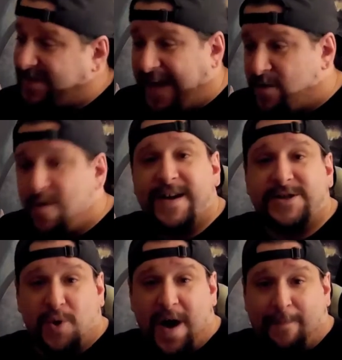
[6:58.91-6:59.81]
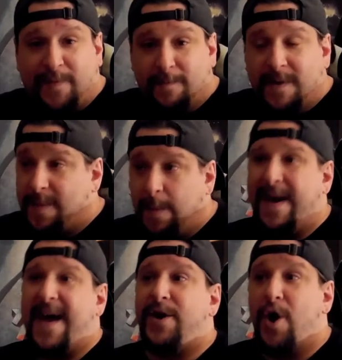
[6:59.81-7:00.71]
getting ready to drop them. The
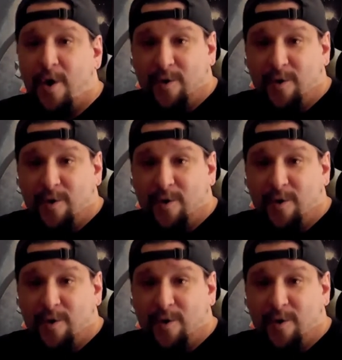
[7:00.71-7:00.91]
band